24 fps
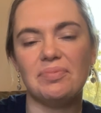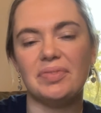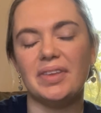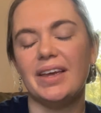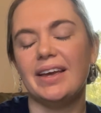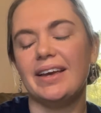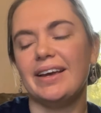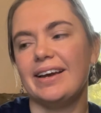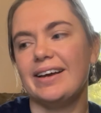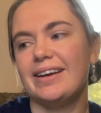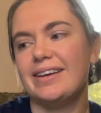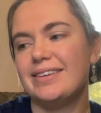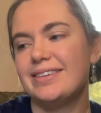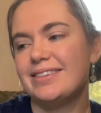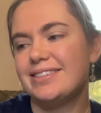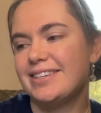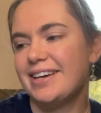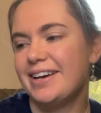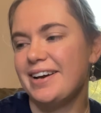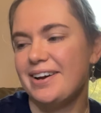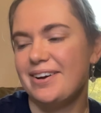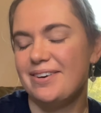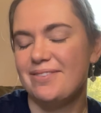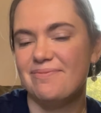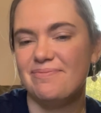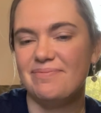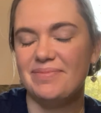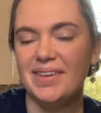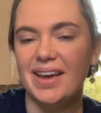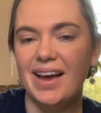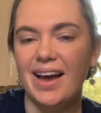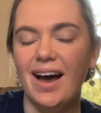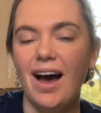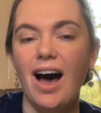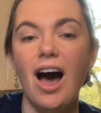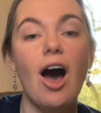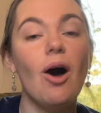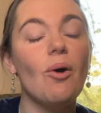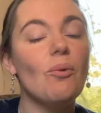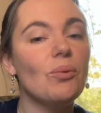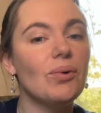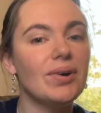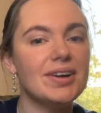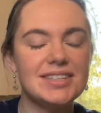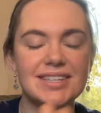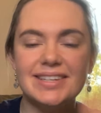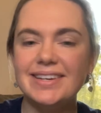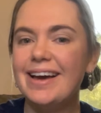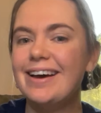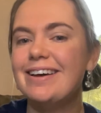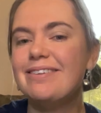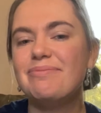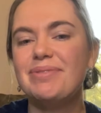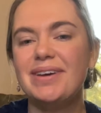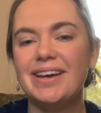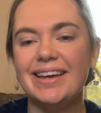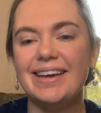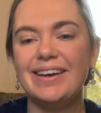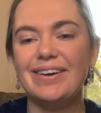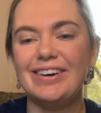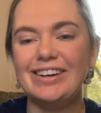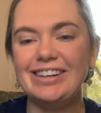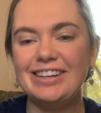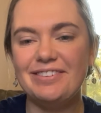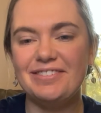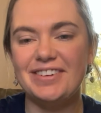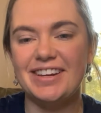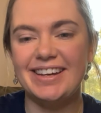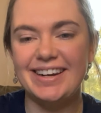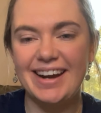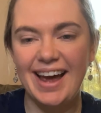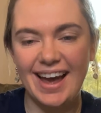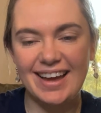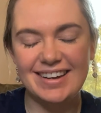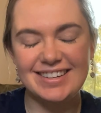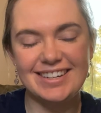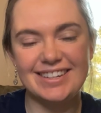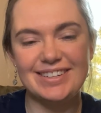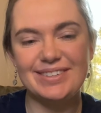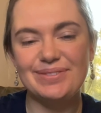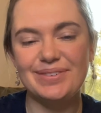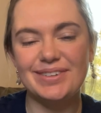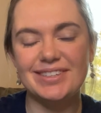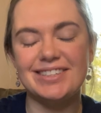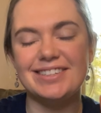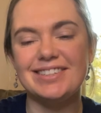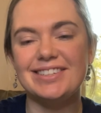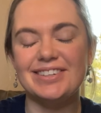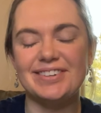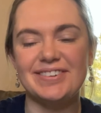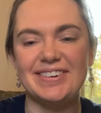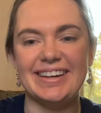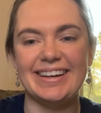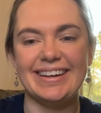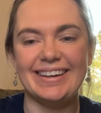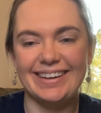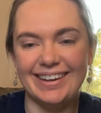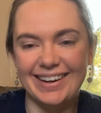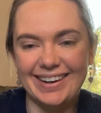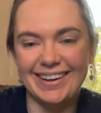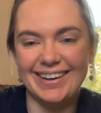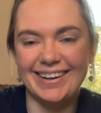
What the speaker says: Yeah, so I wasn't unpicking all of it. I just wasn't doing it.